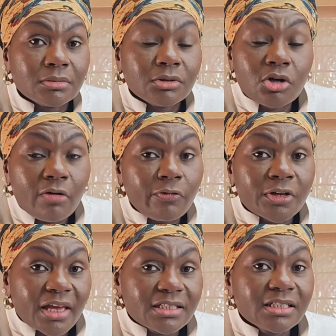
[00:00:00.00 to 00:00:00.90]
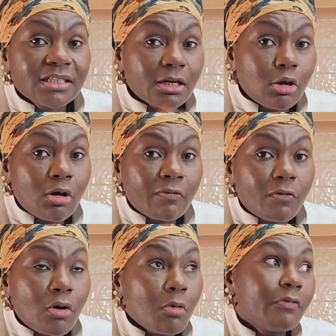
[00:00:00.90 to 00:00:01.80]
Not forgetting the long
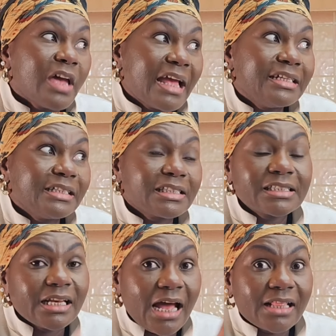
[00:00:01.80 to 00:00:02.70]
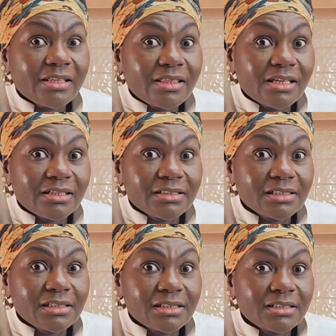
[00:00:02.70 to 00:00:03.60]
form of edits and other things.